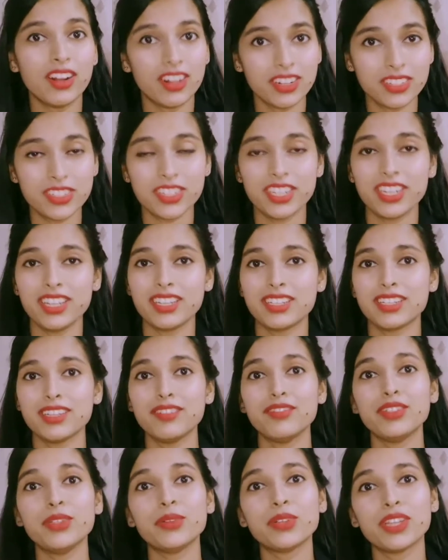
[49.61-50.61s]

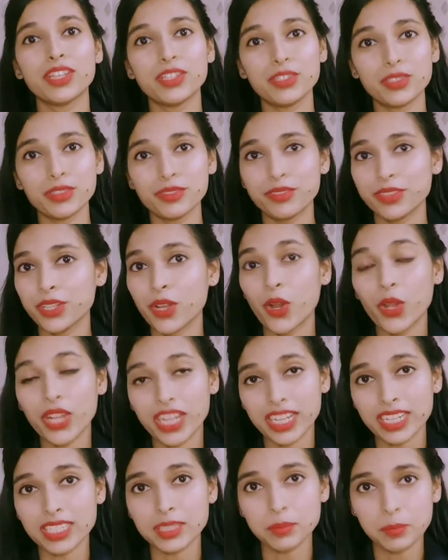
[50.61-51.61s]
alternative you can do for your
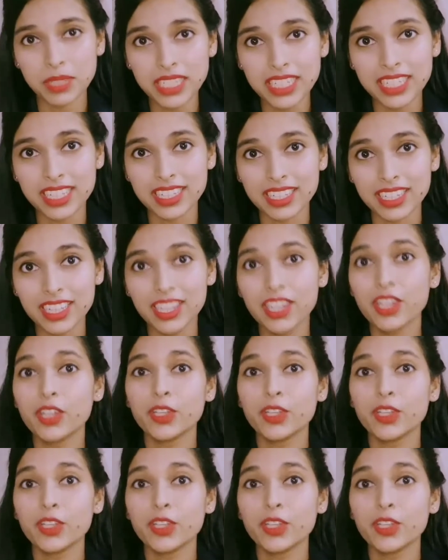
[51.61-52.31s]
English speaking.